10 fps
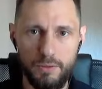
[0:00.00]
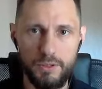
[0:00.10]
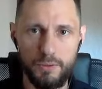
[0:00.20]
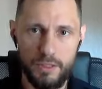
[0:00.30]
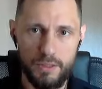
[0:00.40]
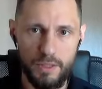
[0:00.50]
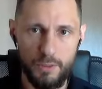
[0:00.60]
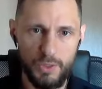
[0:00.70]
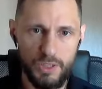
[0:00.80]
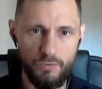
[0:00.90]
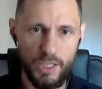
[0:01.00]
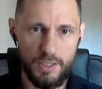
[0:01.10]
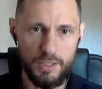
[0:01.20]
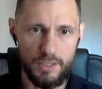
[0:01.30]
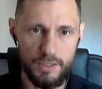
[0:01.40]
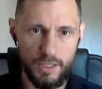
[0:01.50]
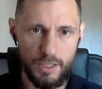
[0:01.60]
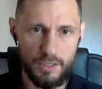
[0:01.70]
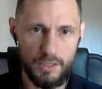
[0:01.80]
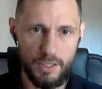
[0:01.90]
to it, and we define the
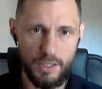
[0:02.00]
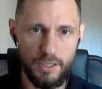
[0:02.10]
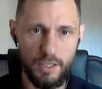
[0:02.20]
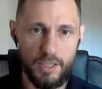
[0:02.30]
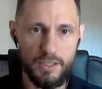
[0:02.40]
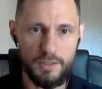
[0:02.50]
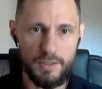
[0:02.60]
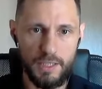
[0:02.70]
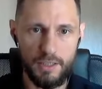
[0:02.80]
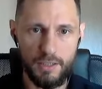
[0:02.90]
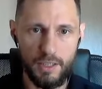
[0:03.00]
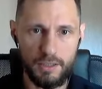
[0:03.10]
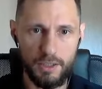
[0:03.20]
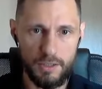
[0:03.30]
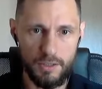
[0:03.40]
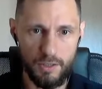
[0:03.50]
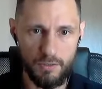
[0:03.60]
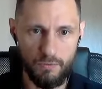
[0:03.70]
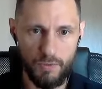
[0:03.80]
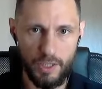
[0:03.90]
intent again in the
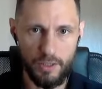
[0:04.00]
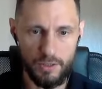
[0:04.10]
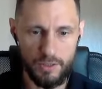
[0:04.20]
data.json file.